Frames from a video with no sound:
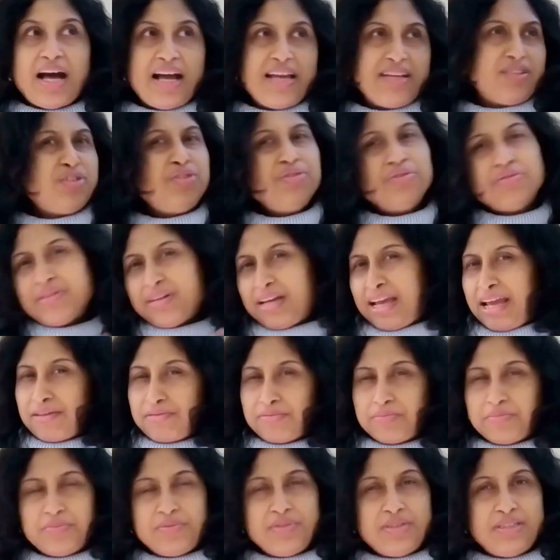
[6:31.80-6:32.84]
I do
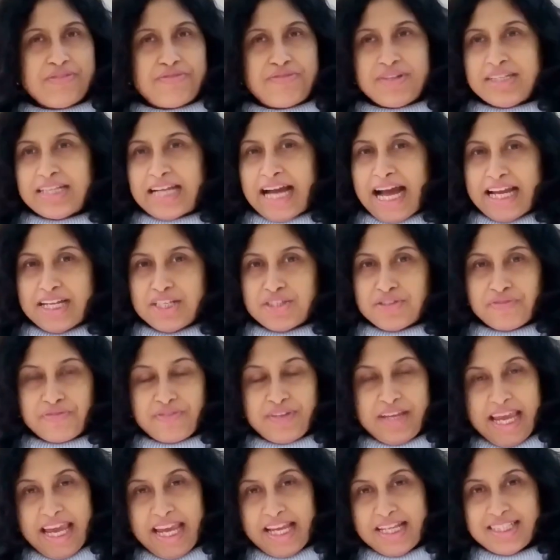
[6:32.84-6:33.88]
different kinds of
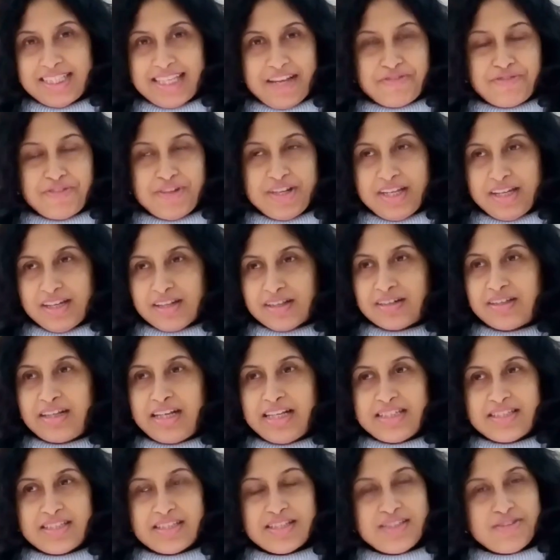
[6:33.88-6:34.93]
cakes every year.
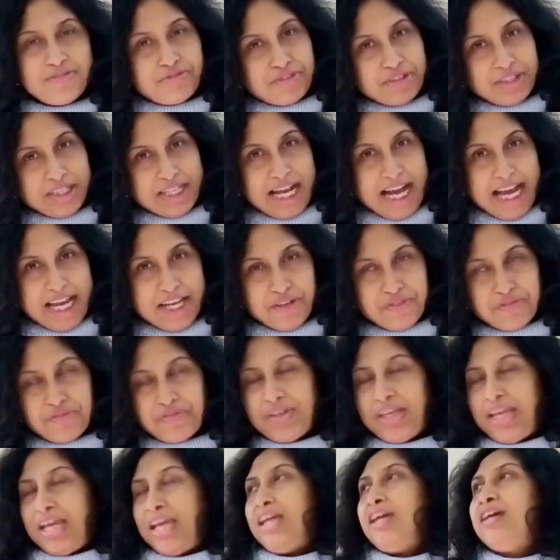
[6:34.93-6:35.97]
It's a different kind of
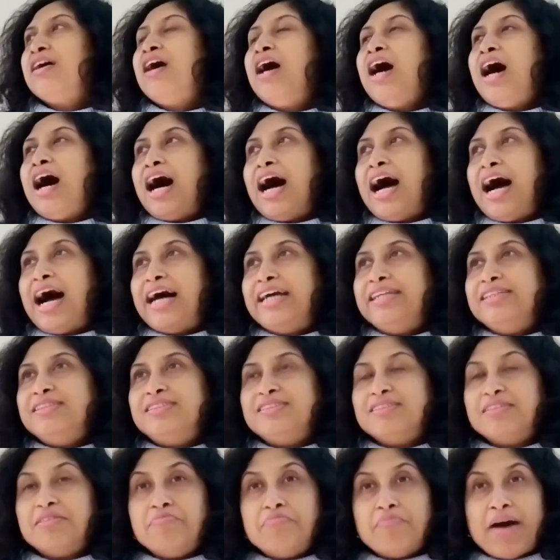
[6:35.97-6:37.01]
cake, and
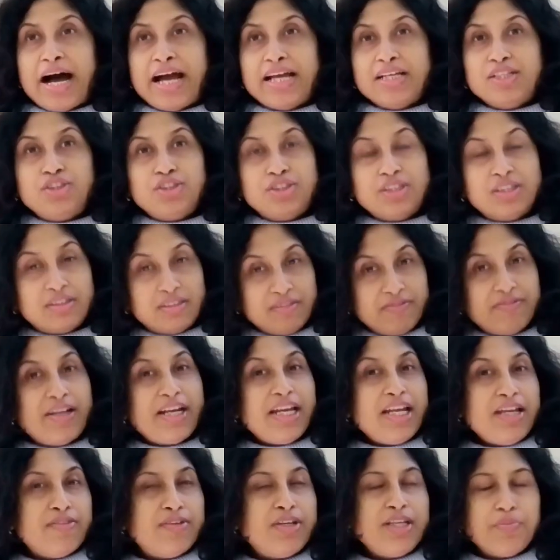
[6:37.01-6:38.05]
my children
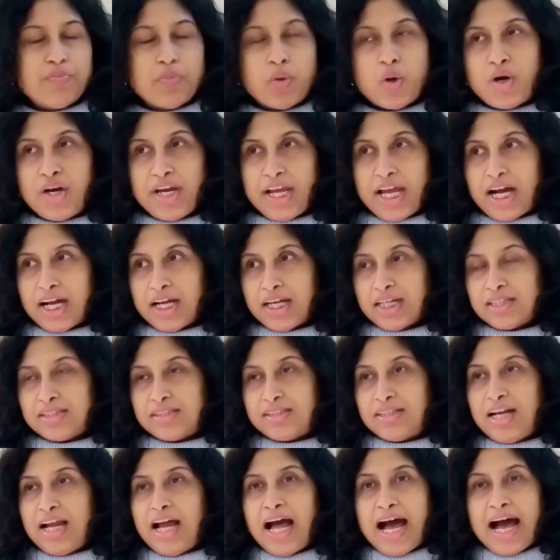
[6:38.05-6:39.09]
were even more
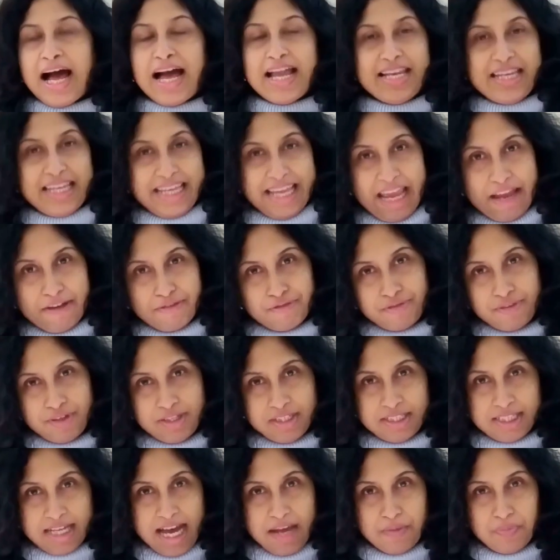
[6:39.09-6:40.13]
younger, and
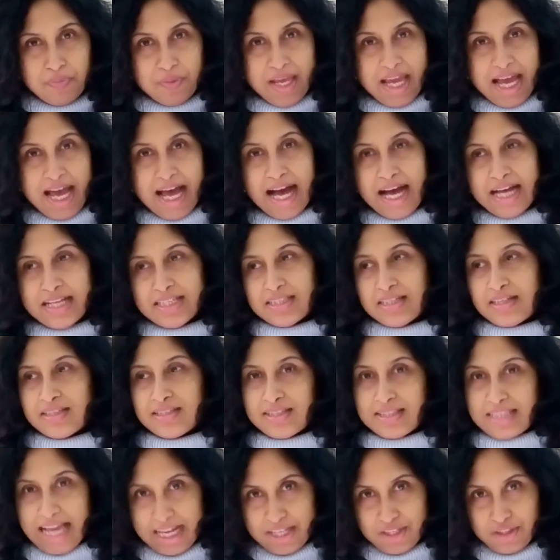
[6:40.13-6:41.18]
every time they had a
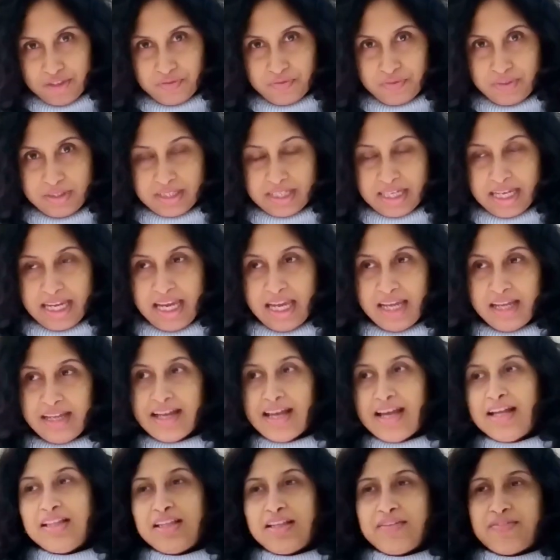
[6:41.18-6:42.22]
slice of the cake,
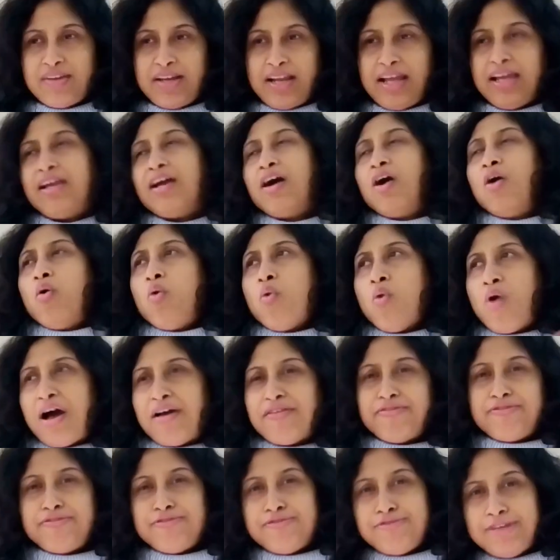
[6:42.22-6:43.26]
they were like, "Oh,
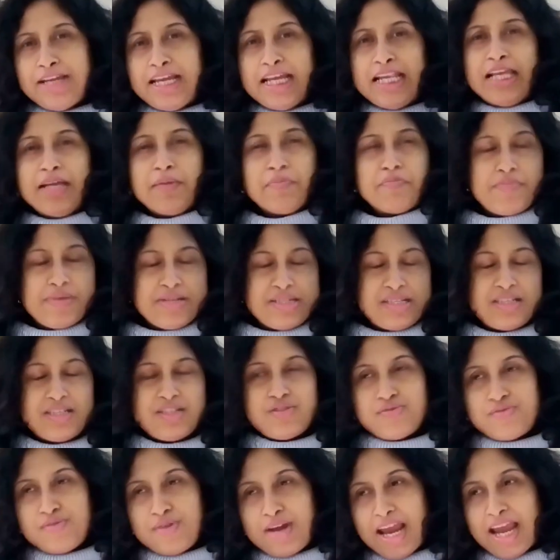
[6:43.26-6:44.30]
I'm feeling a bit
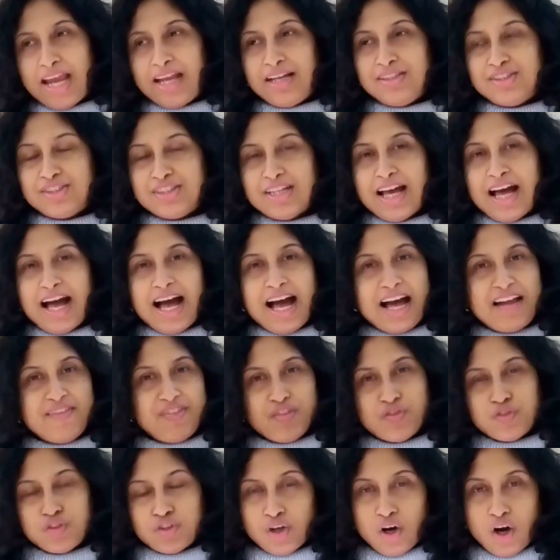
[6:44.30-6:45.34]
strange," and
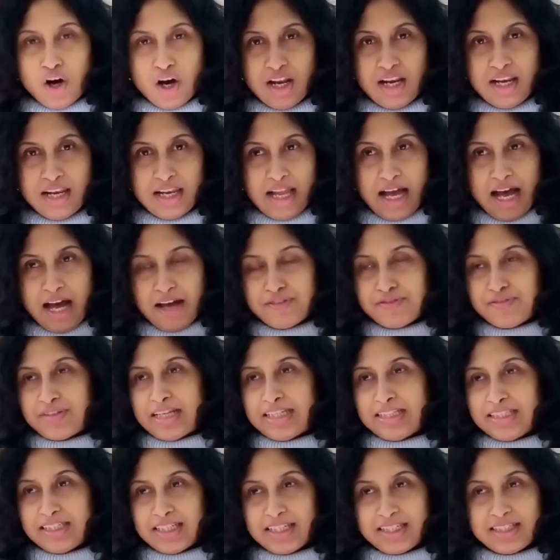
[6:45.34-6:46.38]
we would all laugh
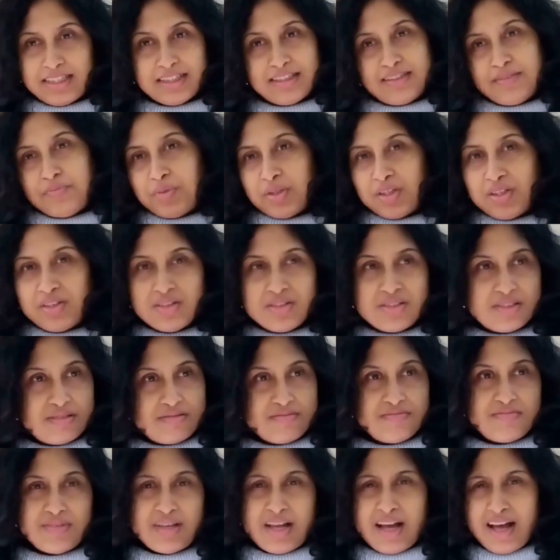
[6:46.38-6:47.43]
and giggle,
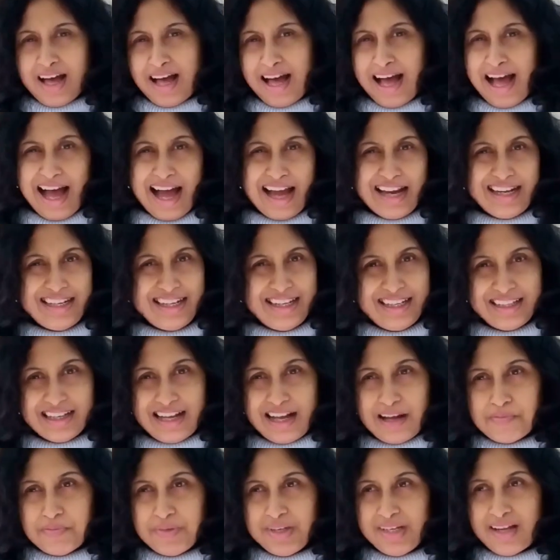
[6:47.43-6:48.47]
because hardly,
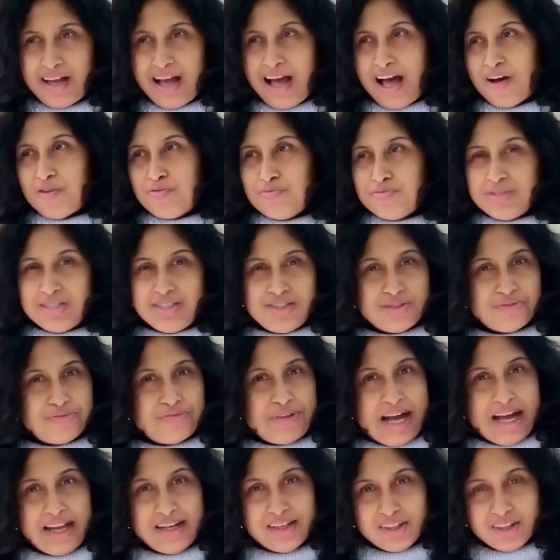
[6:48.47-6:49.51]
I mean, how much
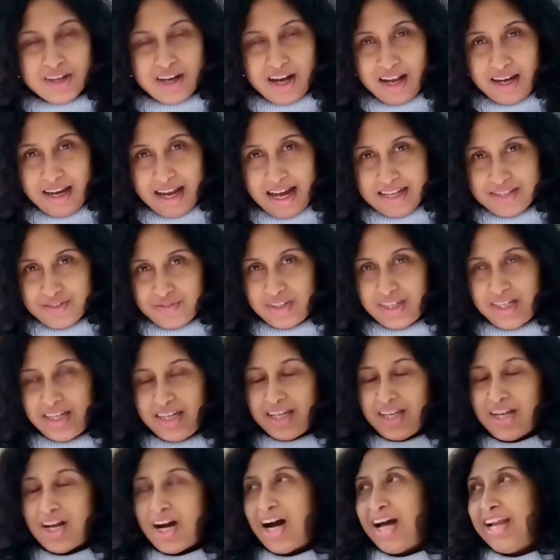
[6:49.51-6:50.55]
of alcohol has
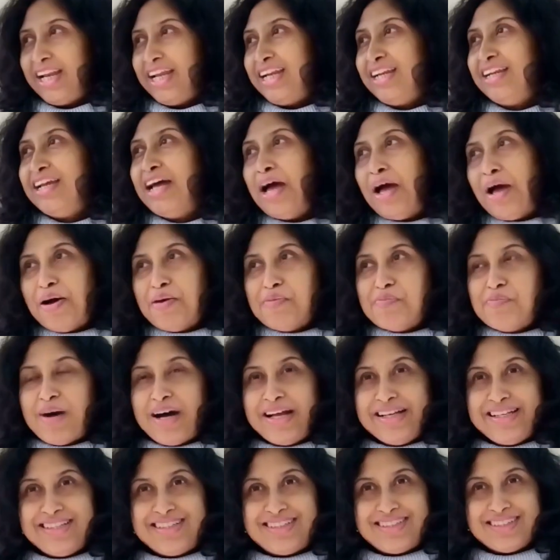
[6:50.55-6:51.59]
really gone in?
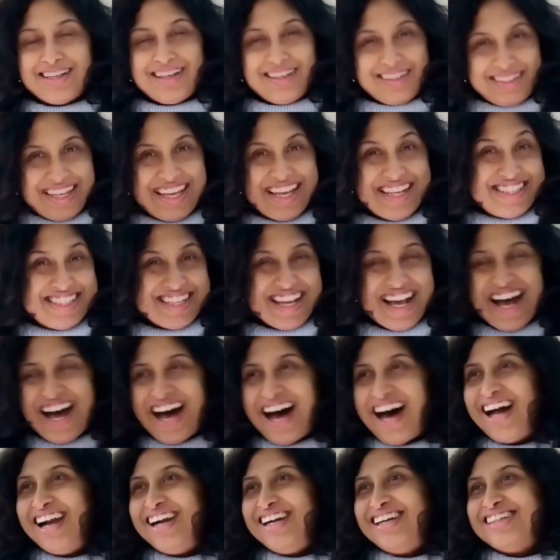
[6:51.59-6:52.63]
But kids
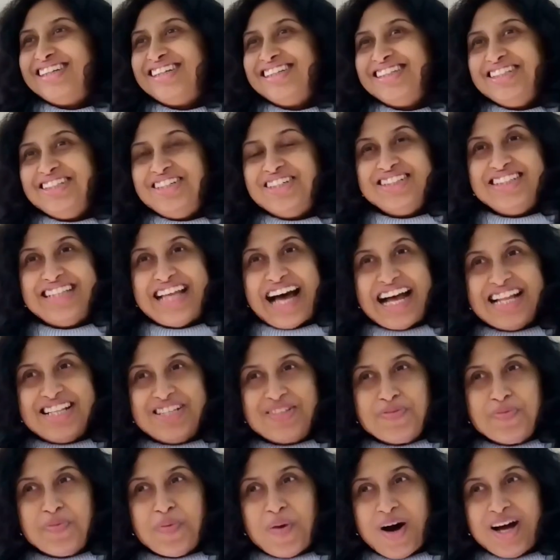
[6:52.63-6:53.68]
are,
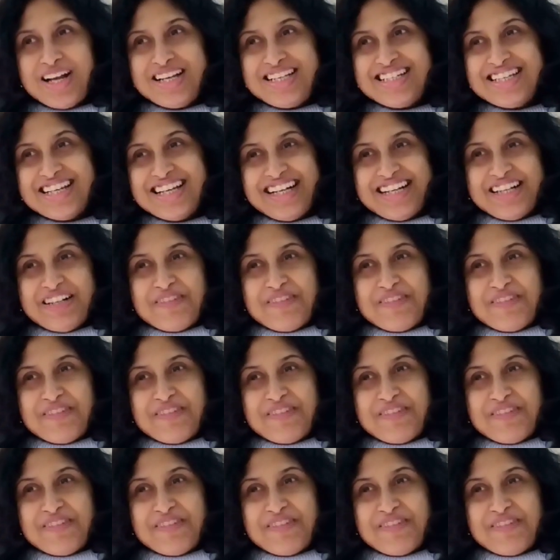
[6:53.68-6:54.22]
that's what